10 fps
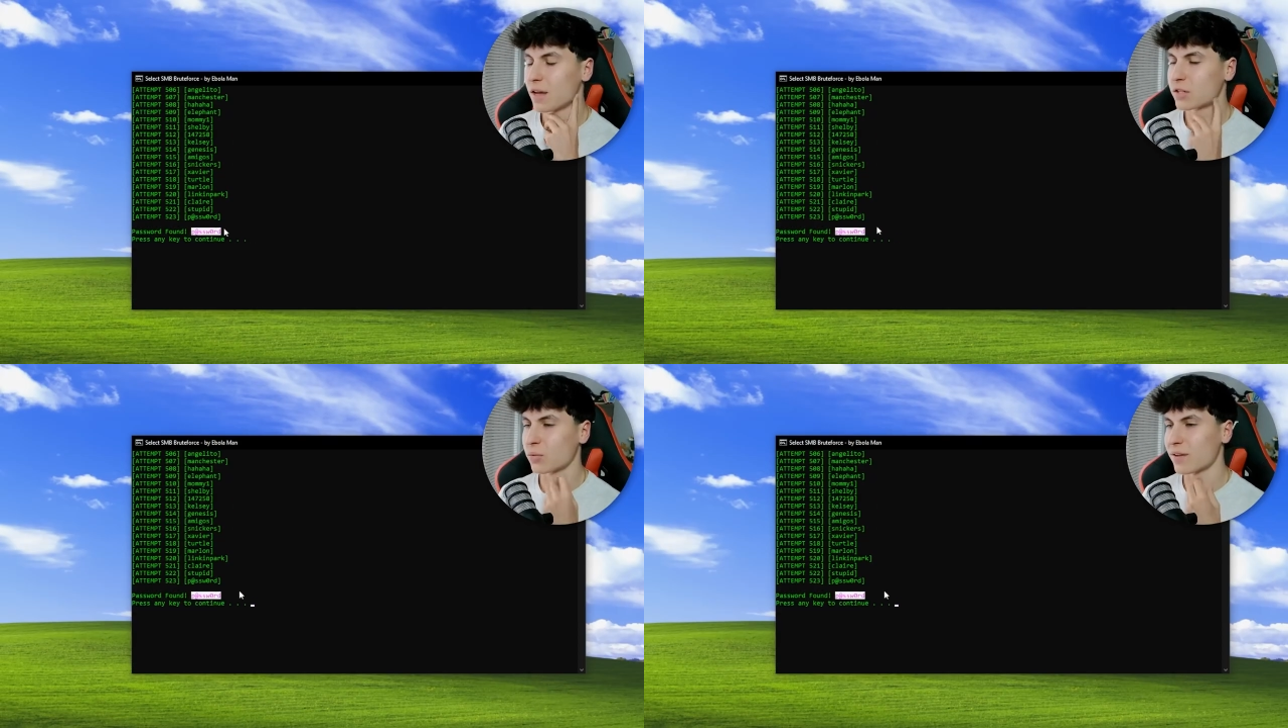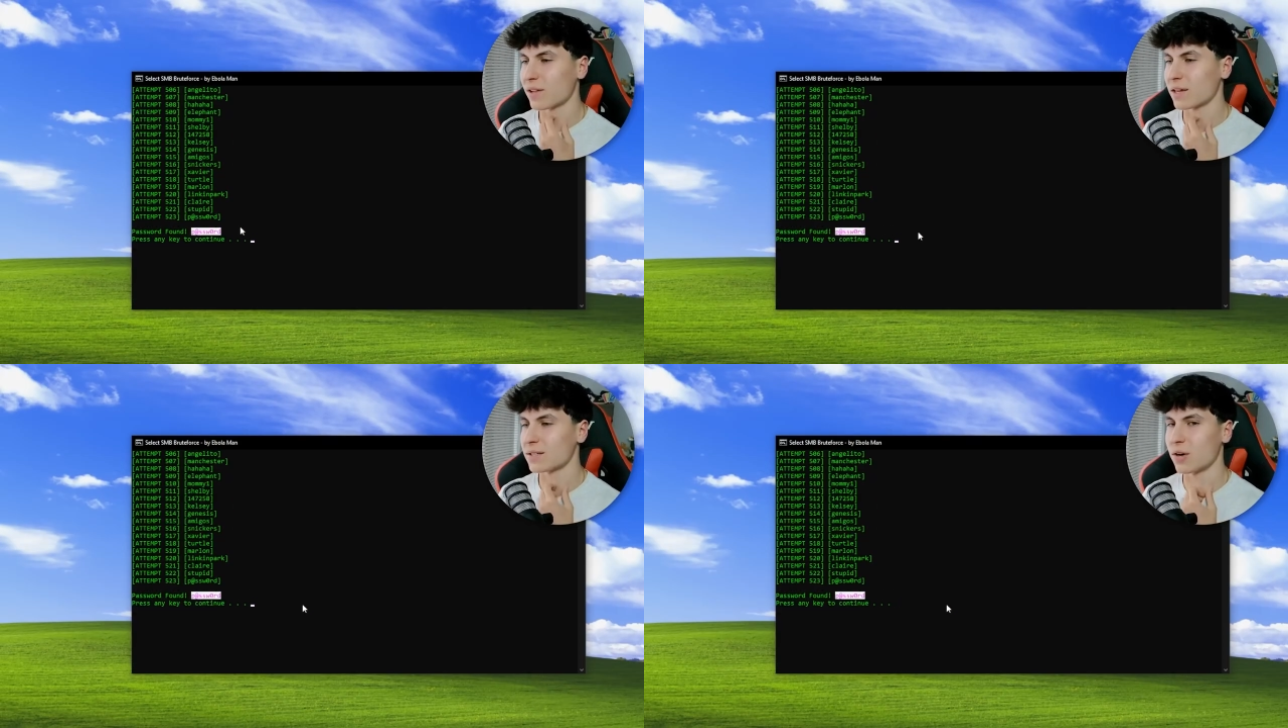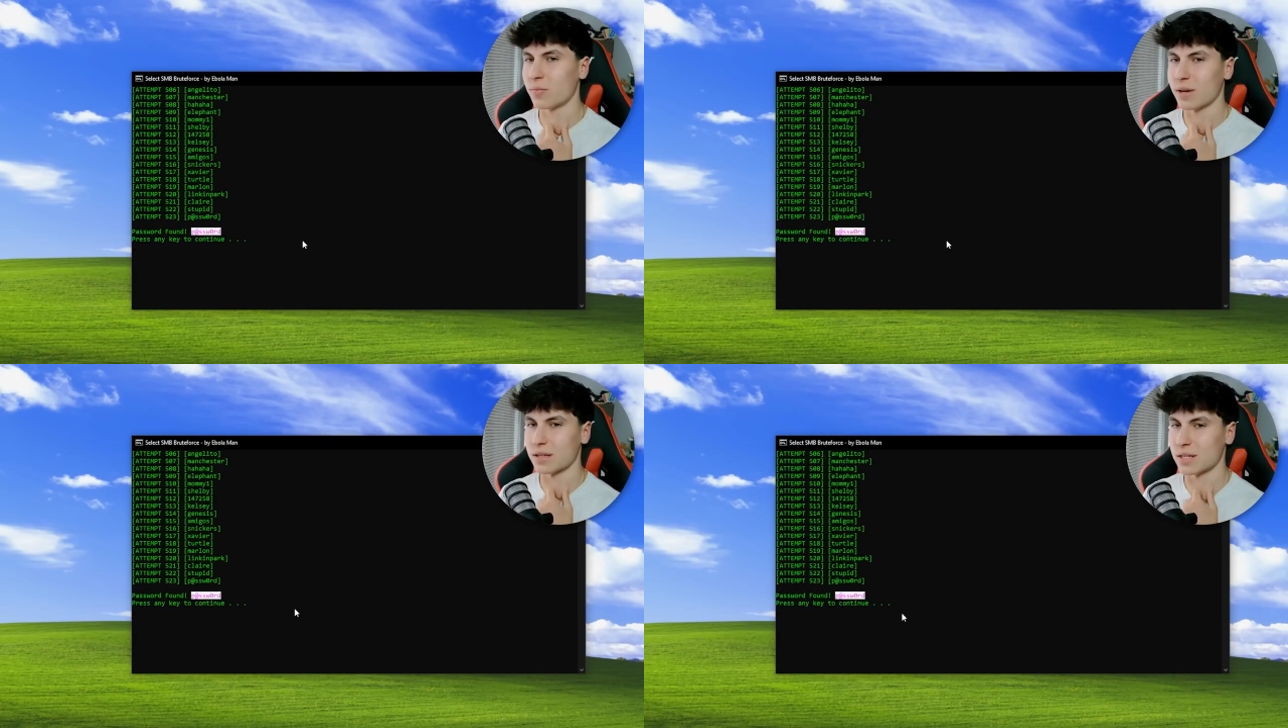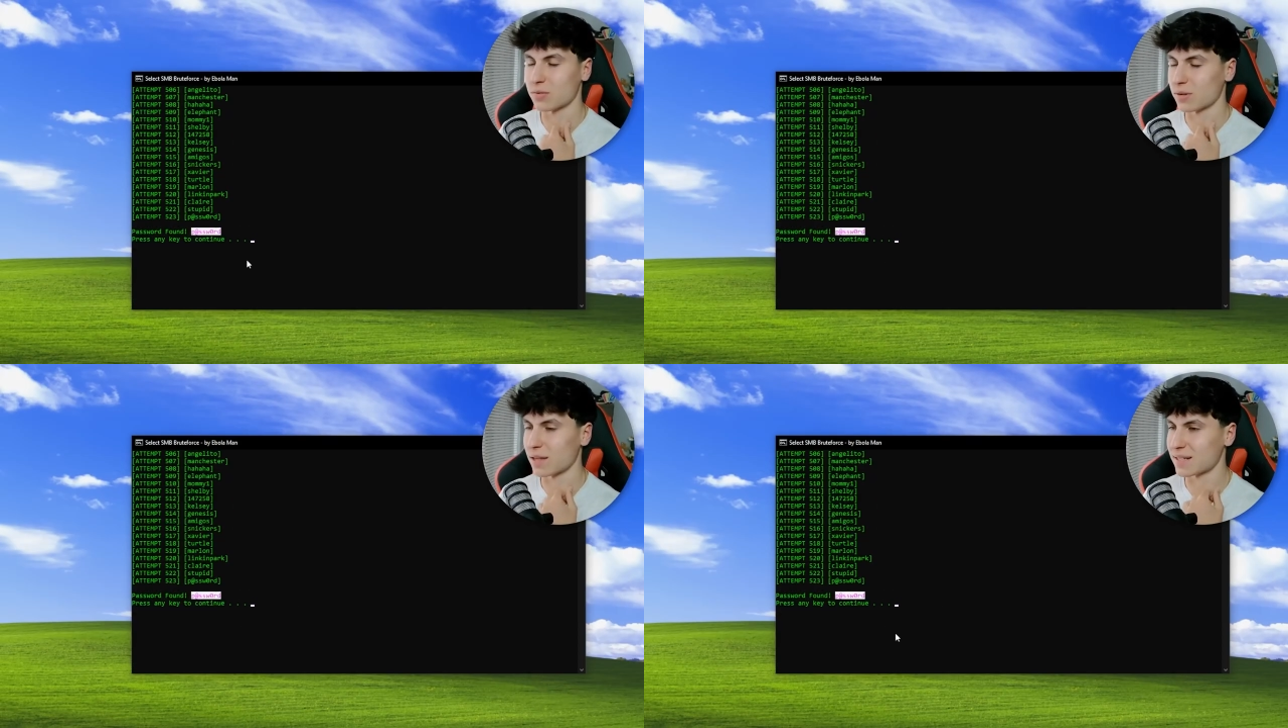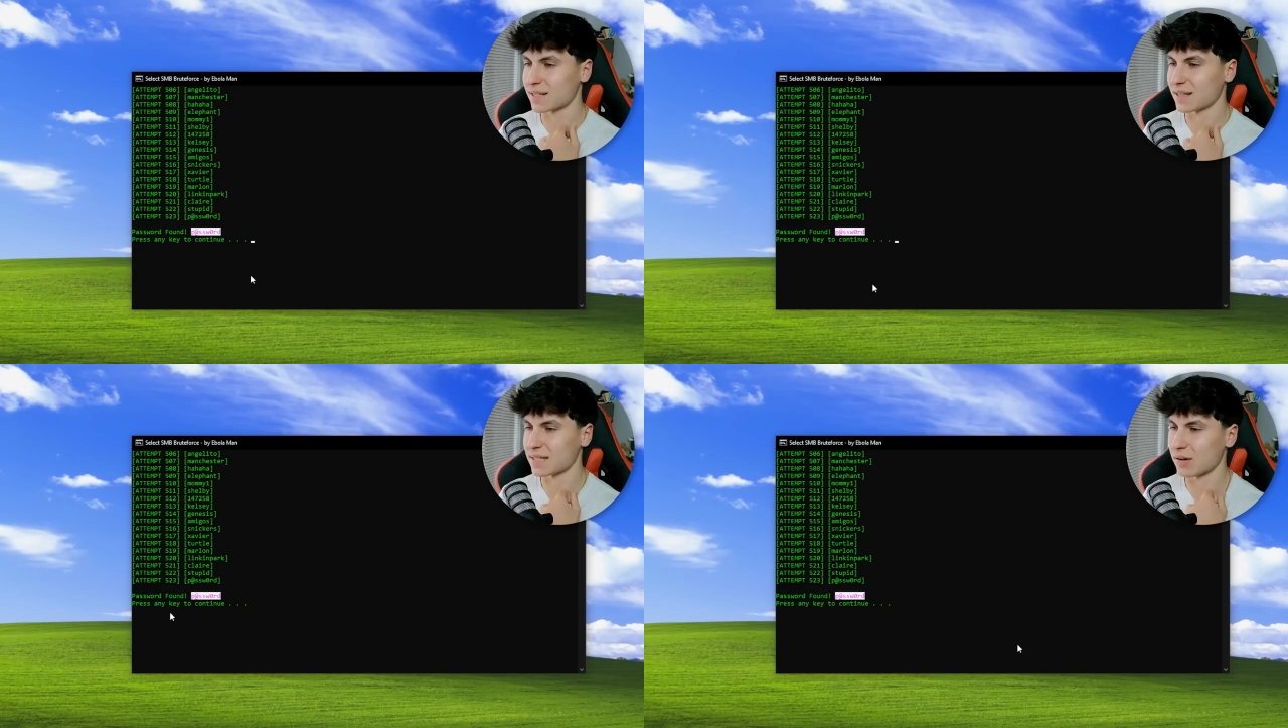So we have like 0 ping since we're
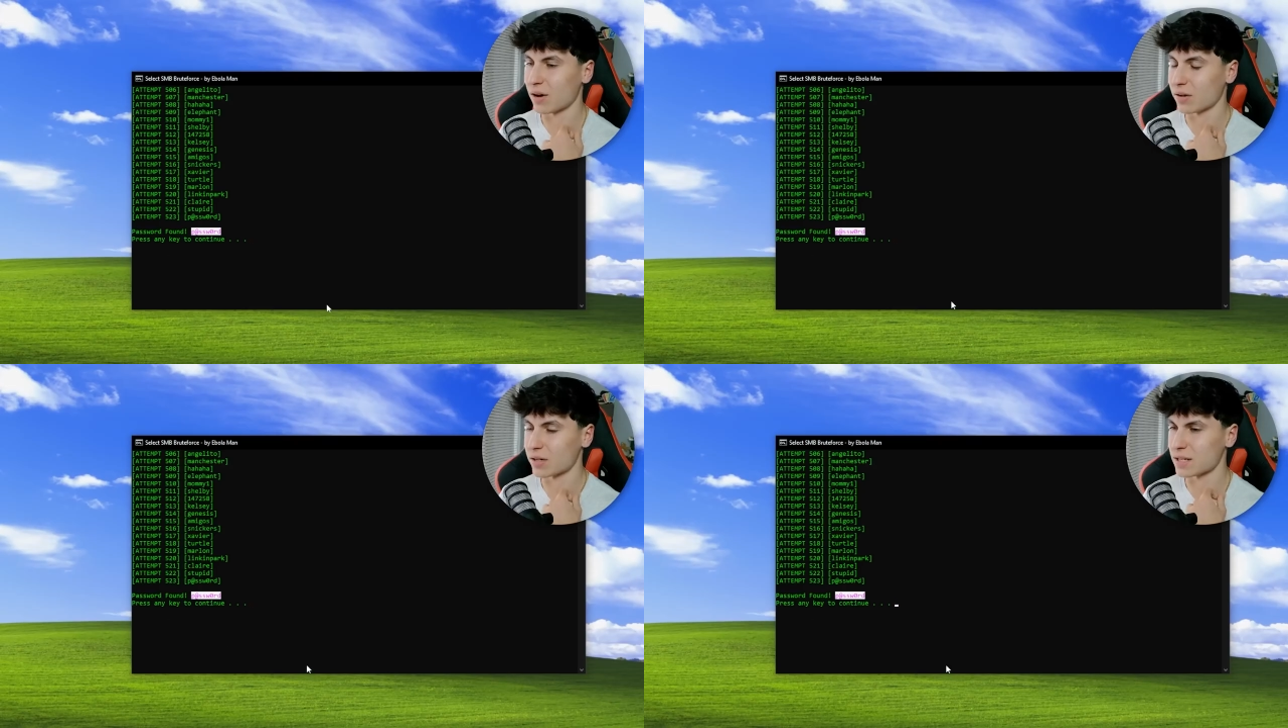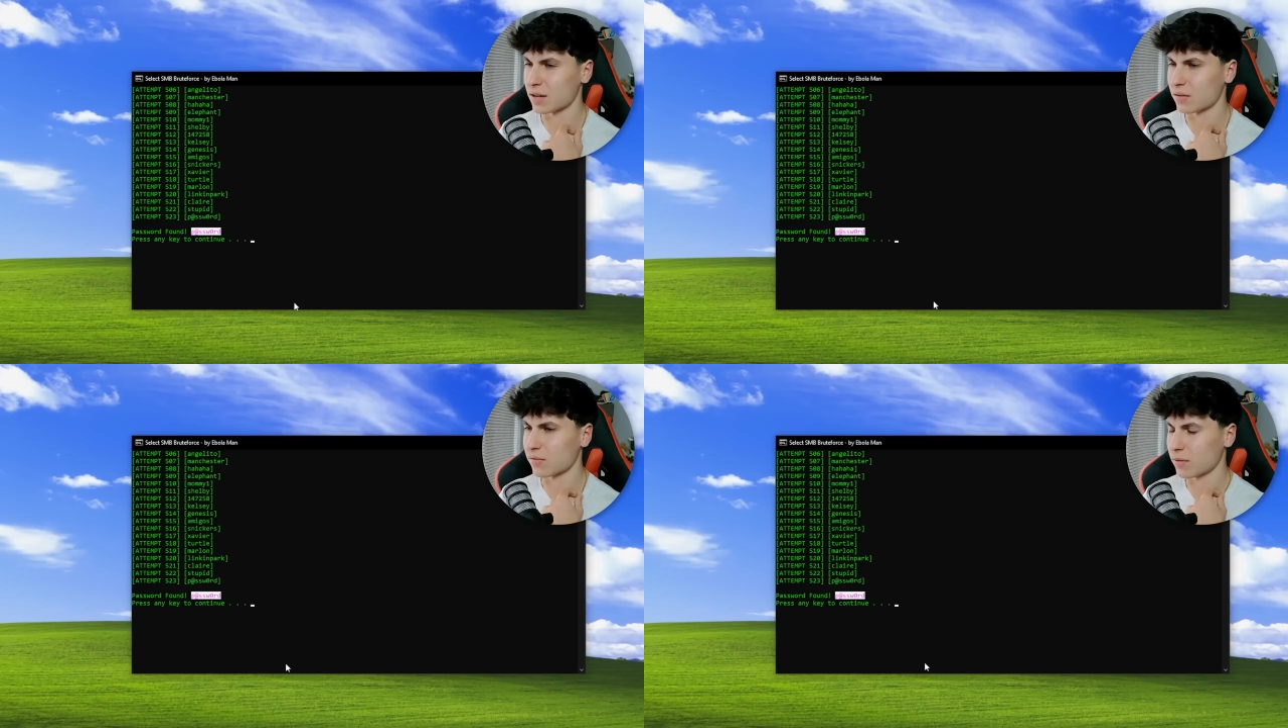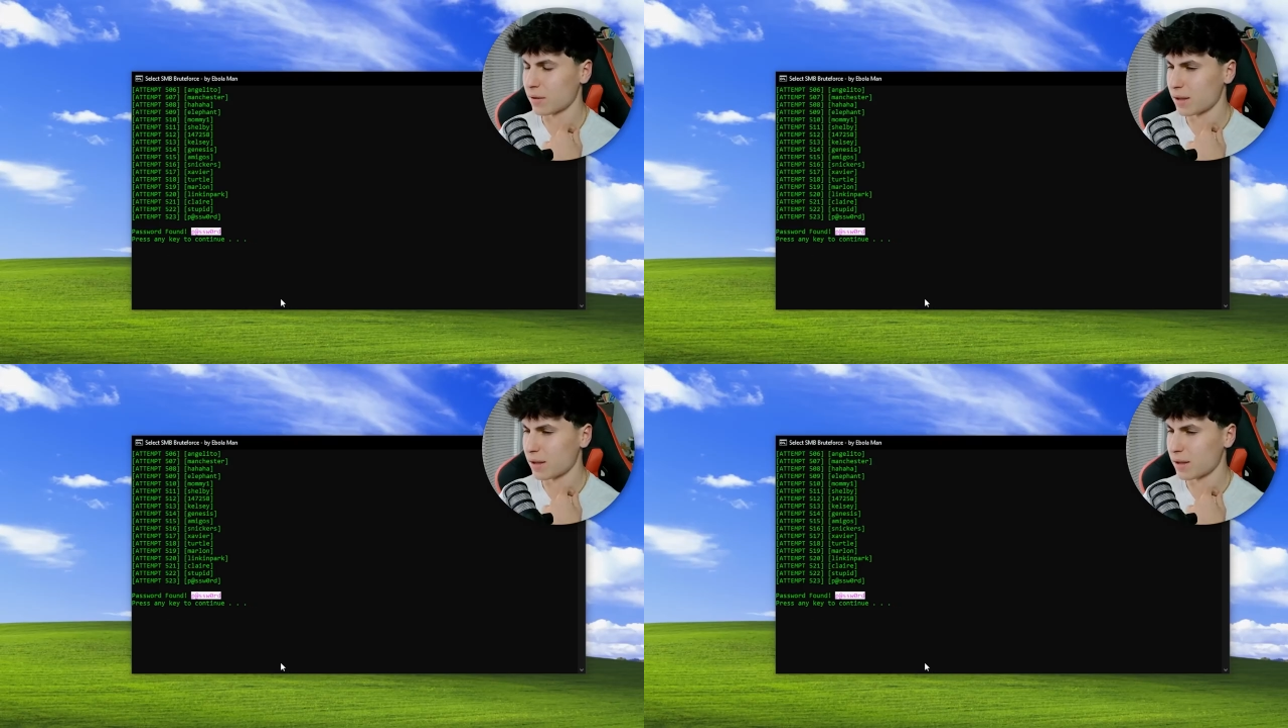testing this out on ourselves.